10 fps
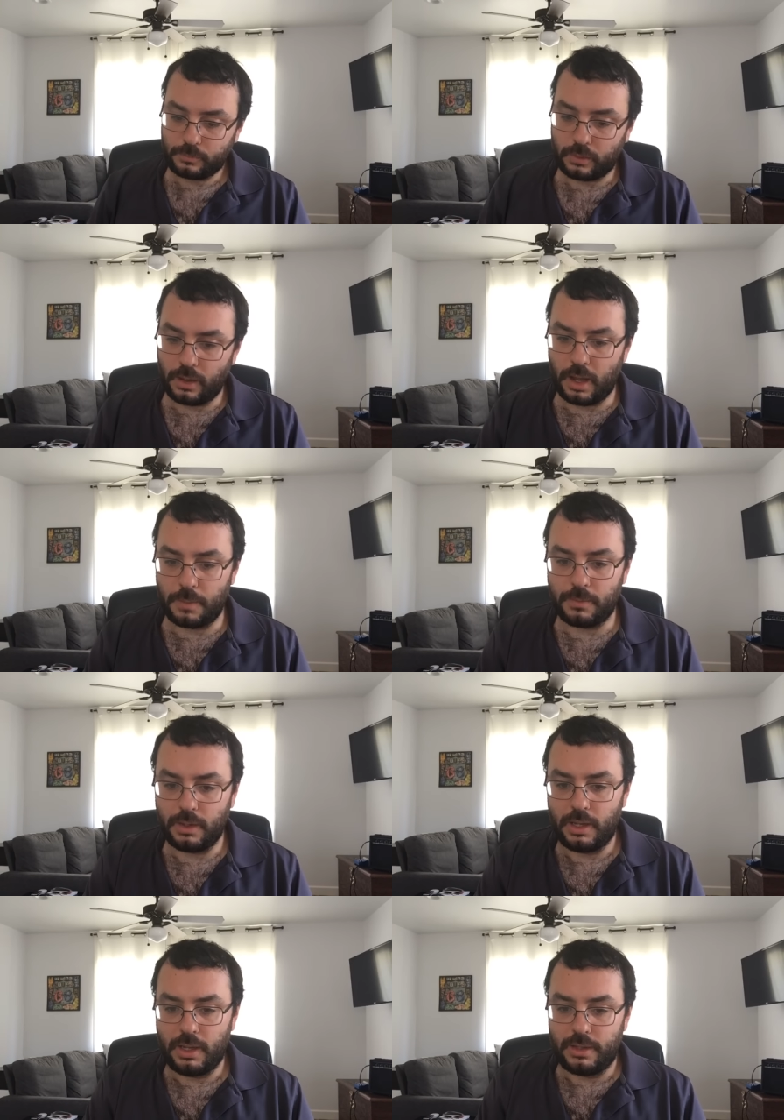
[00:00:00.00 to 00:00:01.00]
Um,
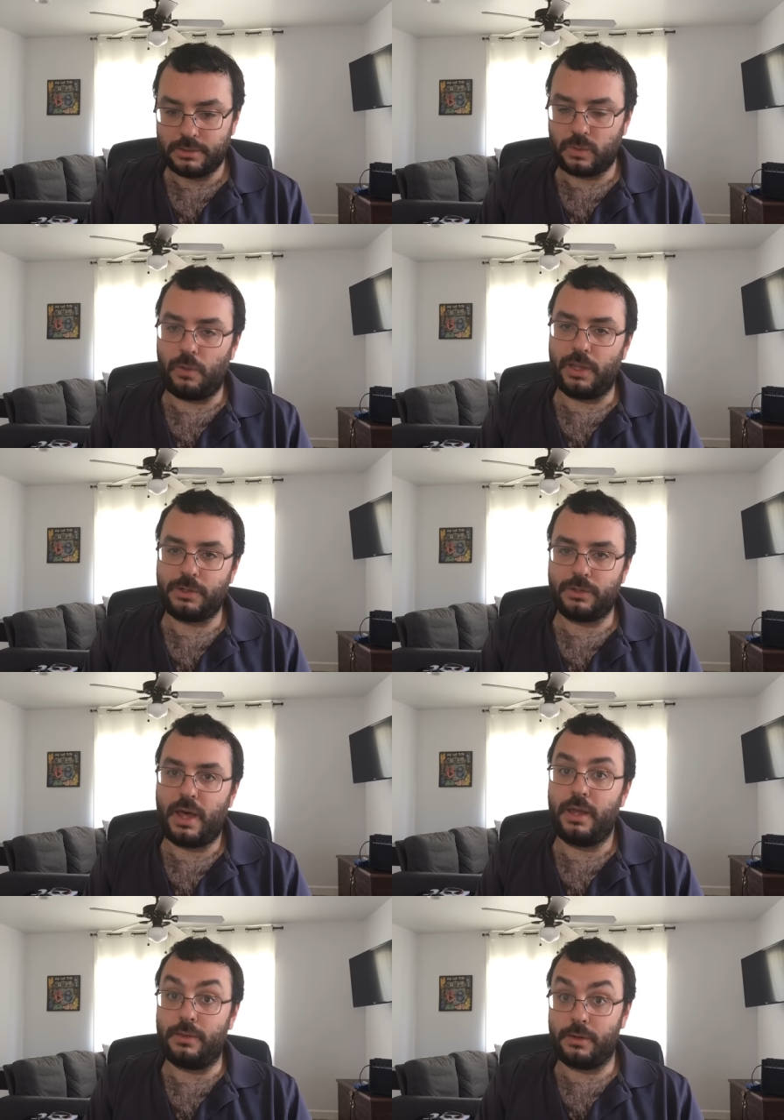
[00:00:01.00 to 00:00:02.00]
so I will link to
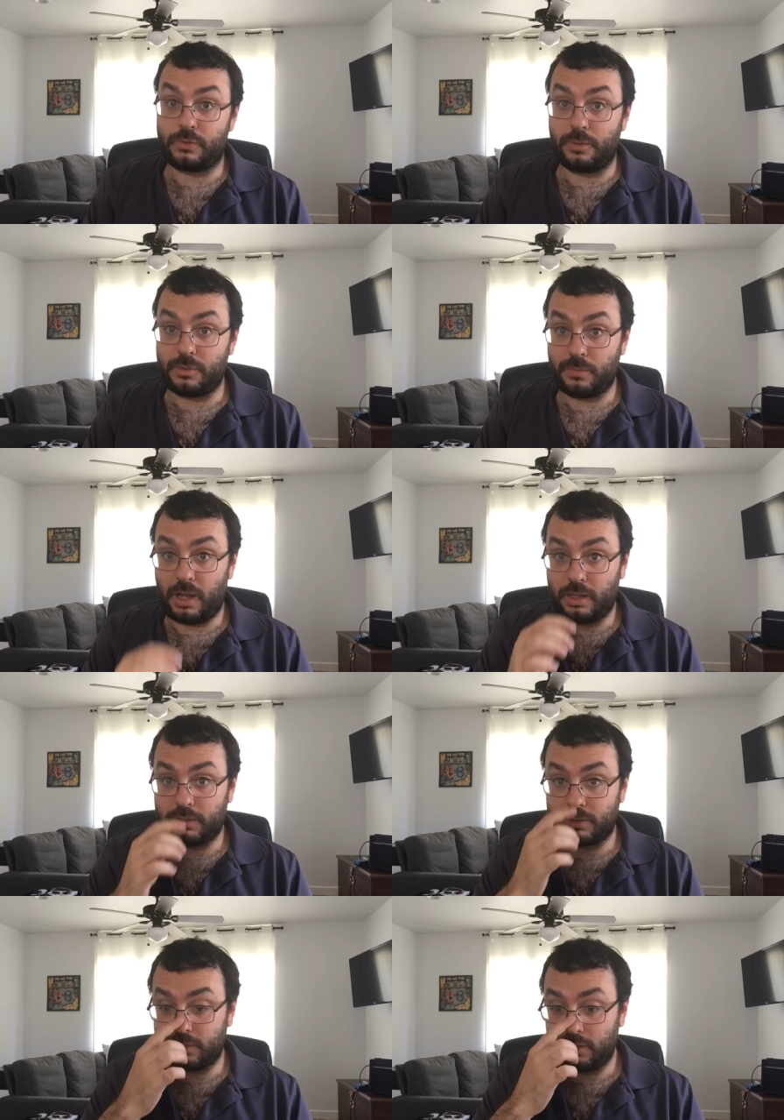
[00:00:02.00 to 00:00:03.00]
that in the description
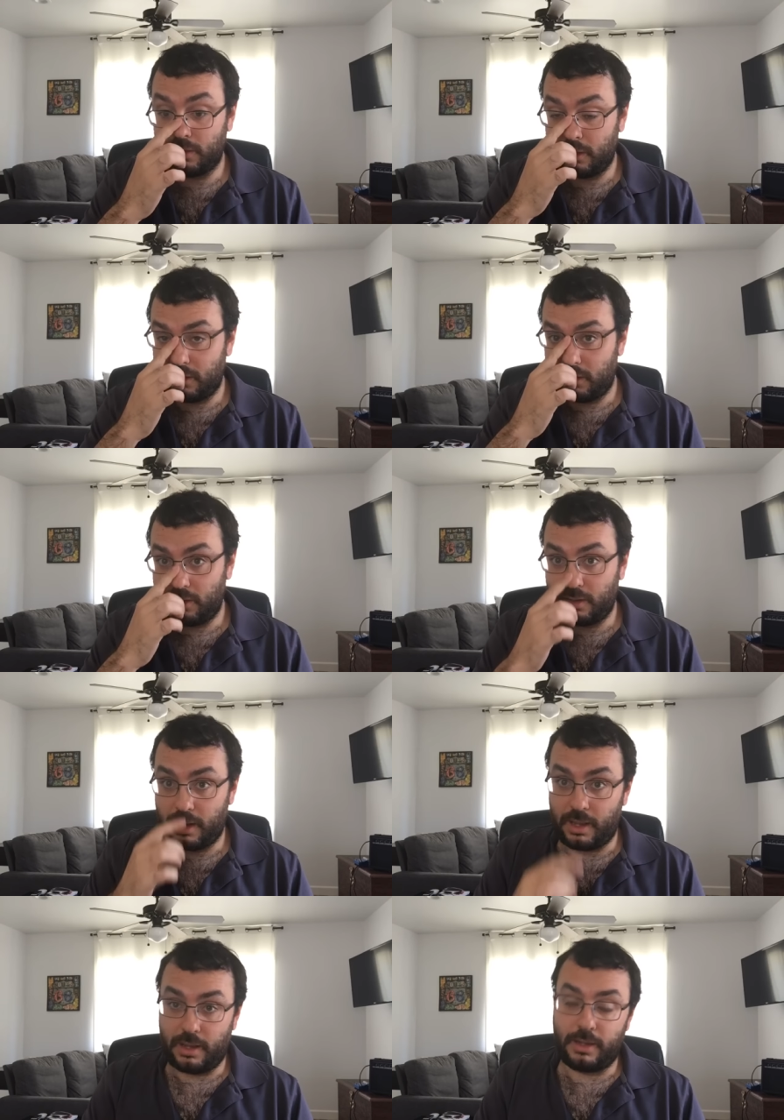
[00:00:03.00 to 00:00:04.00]
box.
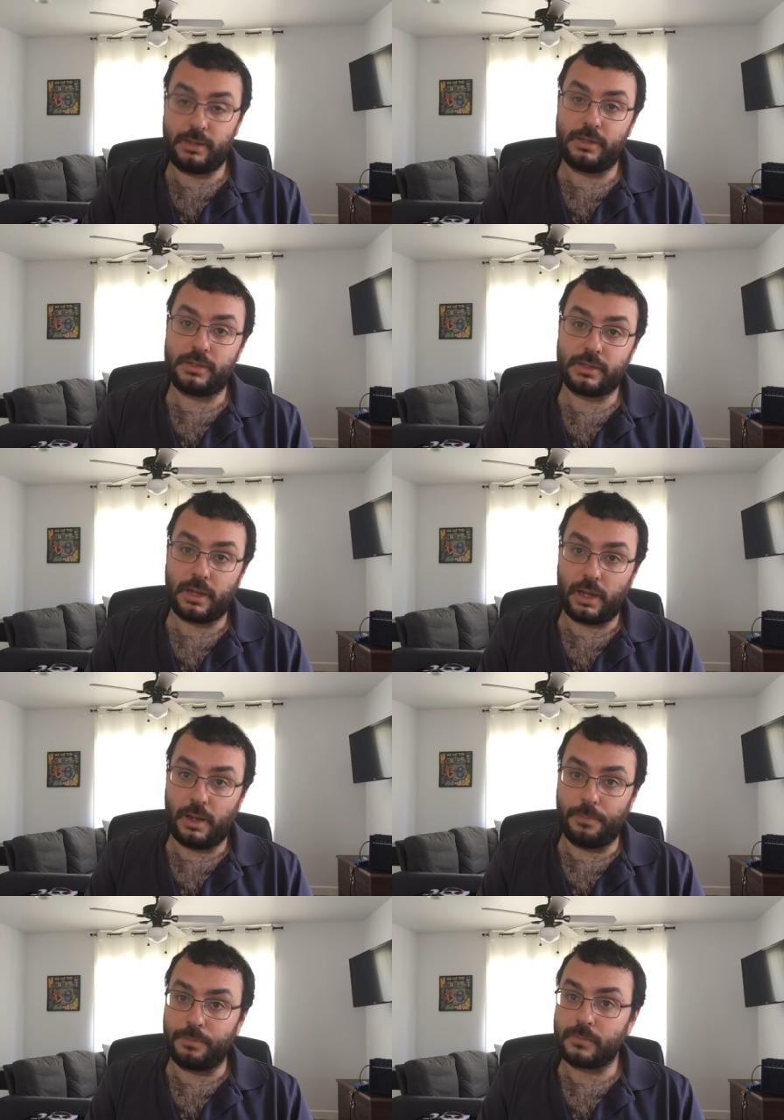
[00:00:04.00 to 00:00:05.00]
And
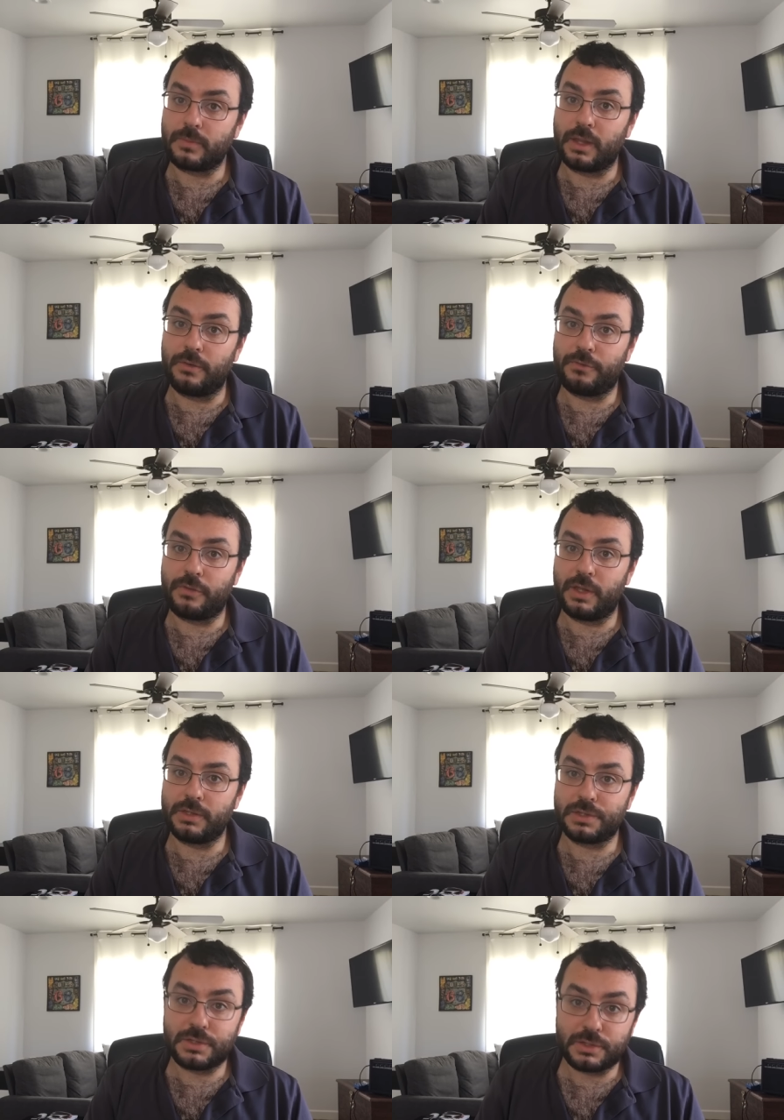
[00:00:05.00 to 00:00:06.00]
um, if
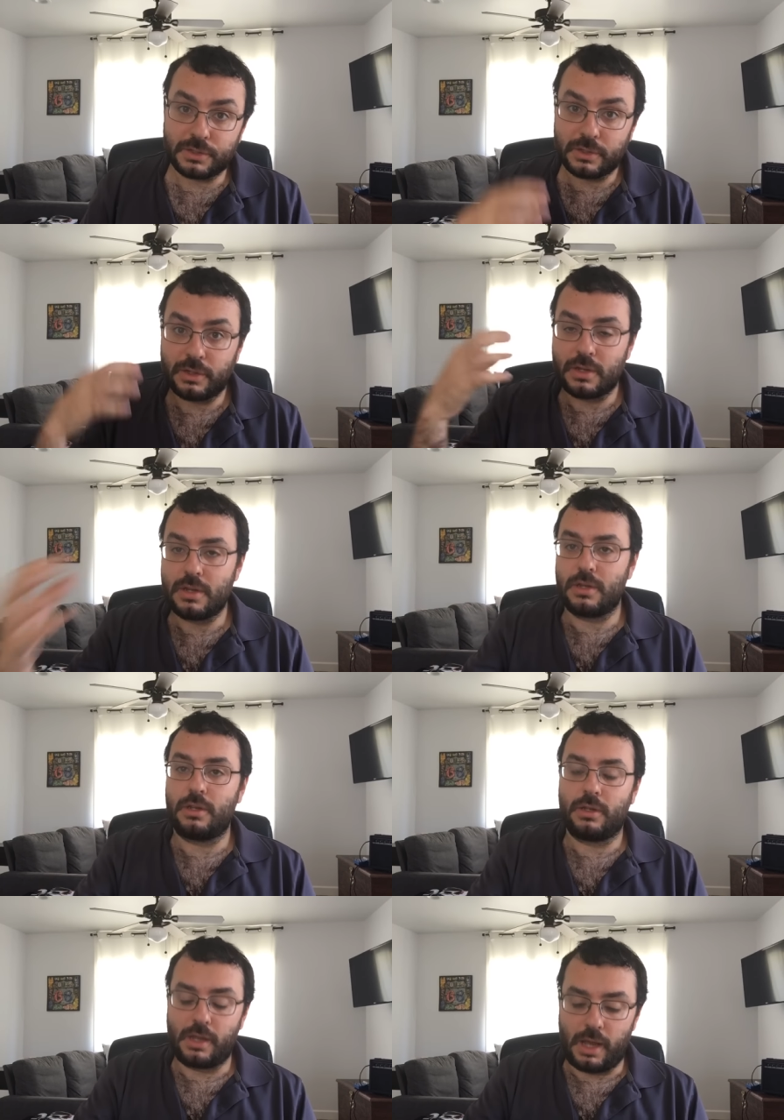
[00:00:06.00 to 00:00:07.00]
this
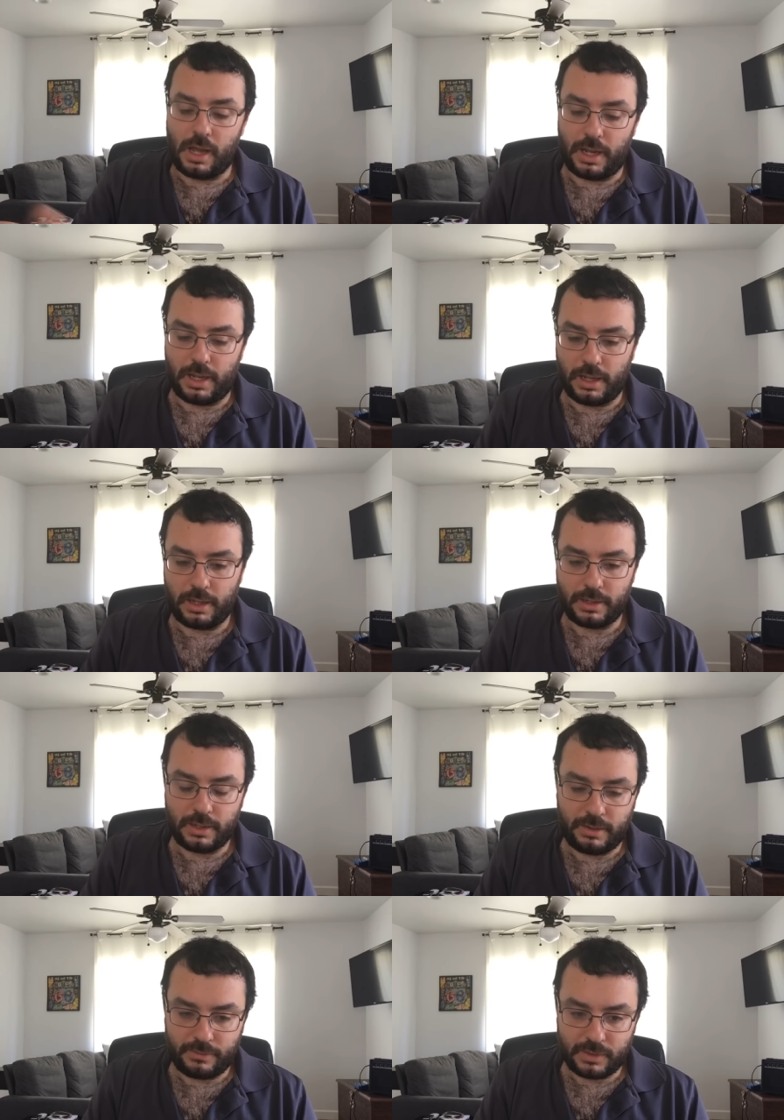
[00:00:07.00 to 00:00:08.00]
uh,
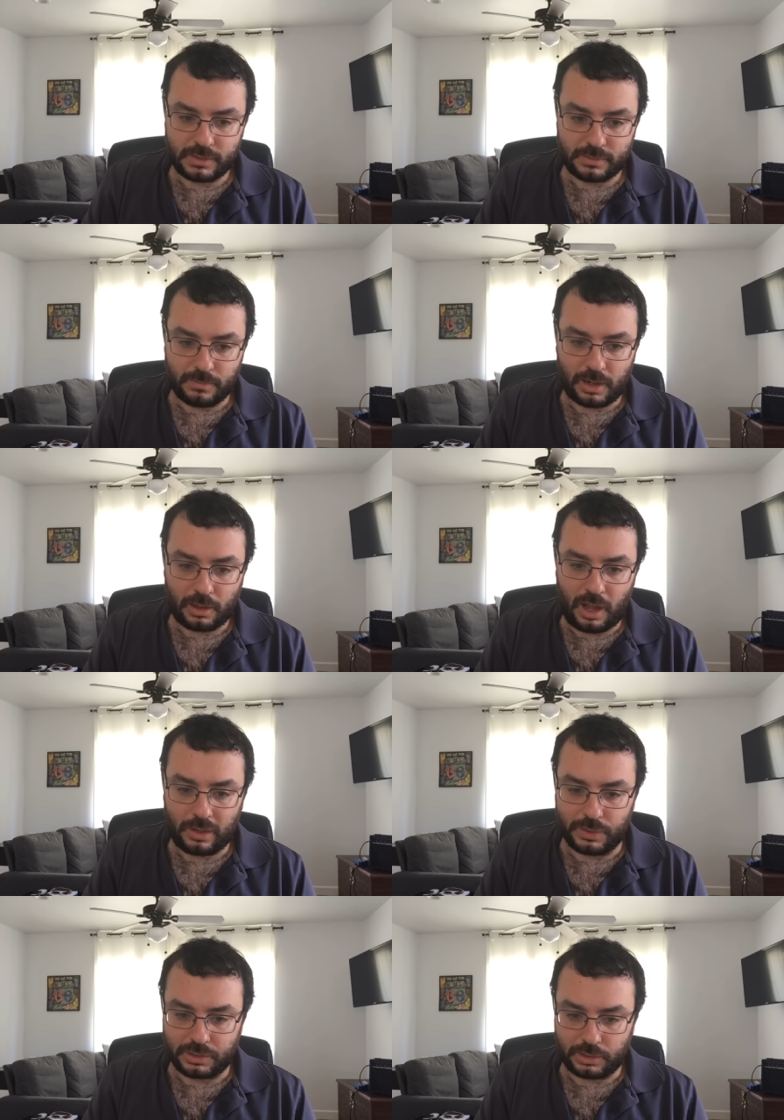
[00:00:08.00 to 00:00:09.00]
if this monologue
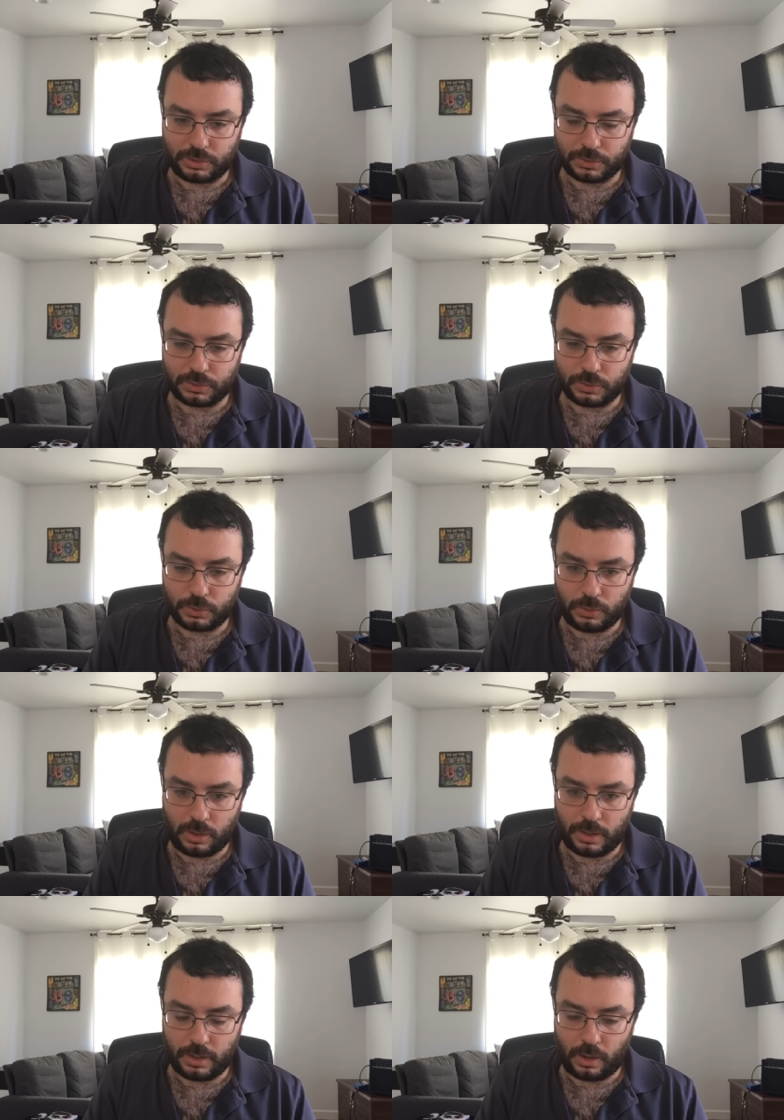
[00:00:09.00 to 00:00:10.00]
was a little too
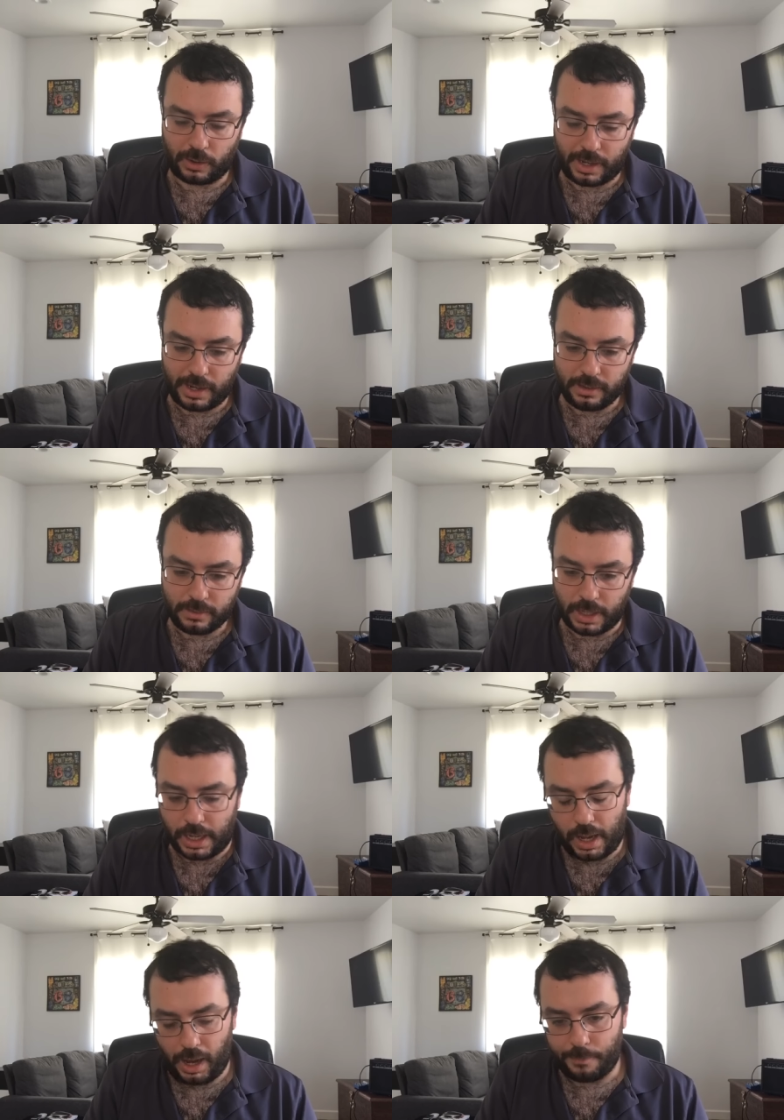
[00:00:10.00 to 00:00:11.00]
uh, arcane,
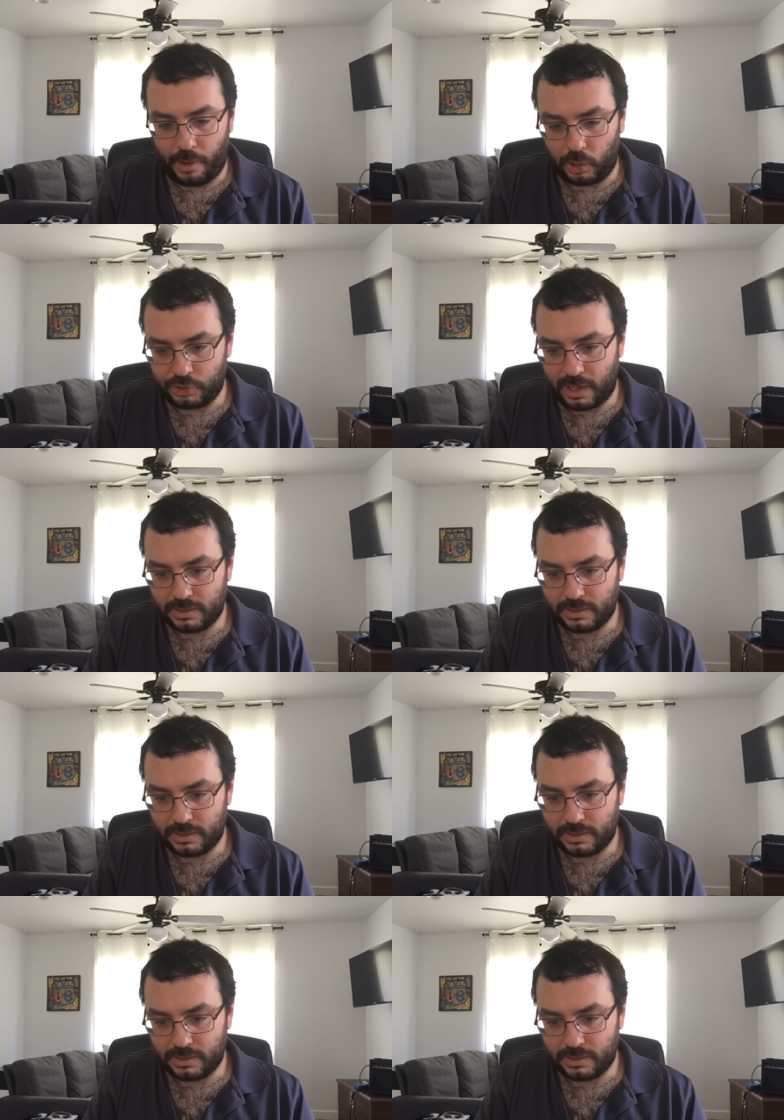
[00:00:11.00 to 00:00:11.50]
uh, I apologize.